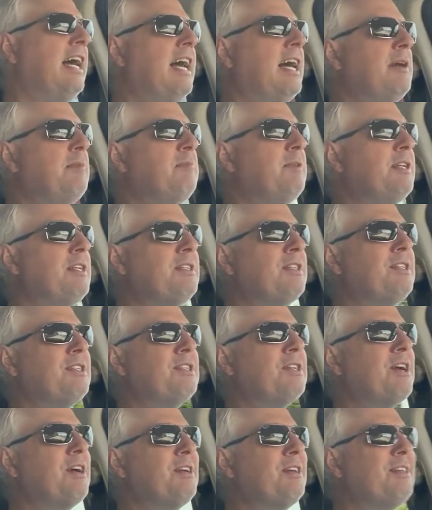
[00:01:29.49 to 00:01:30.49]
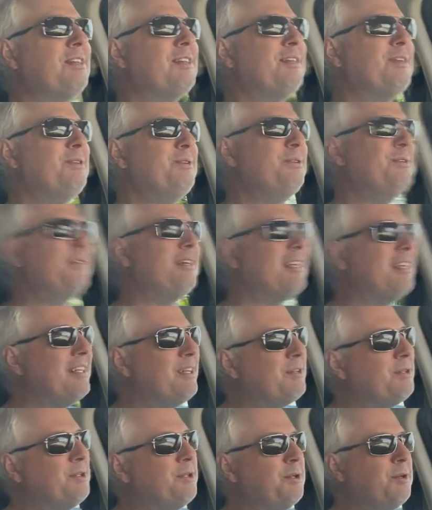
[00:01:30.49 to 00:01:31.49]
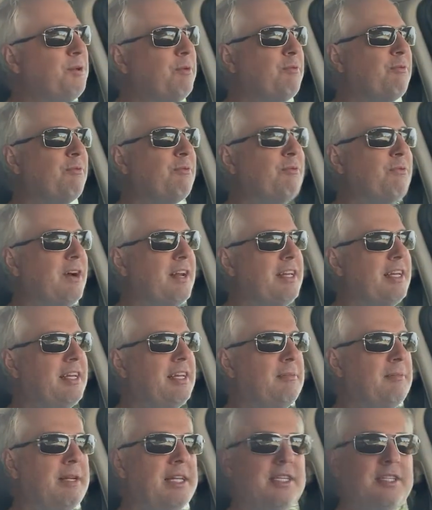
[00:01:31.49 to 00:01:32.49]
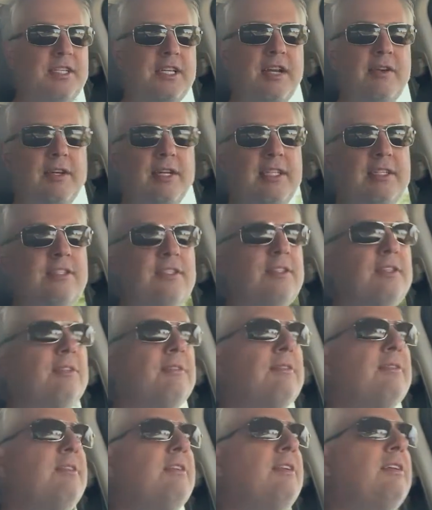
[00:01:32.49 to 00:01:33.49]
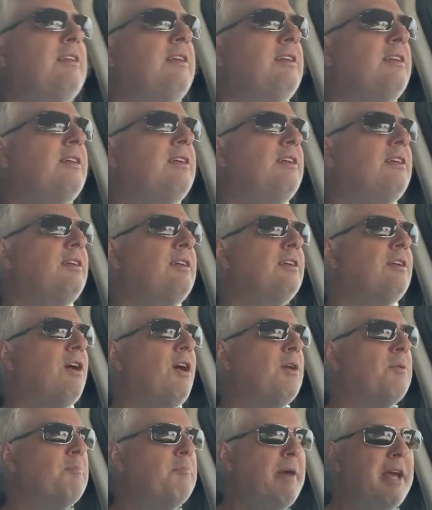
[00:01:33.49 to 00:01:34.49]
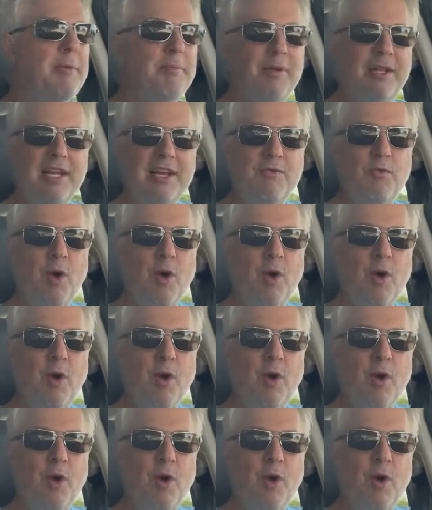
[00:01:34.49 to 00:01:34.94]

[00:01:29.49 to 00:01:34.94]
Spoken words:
I'm going to start a little new funny mini-series called Make Believe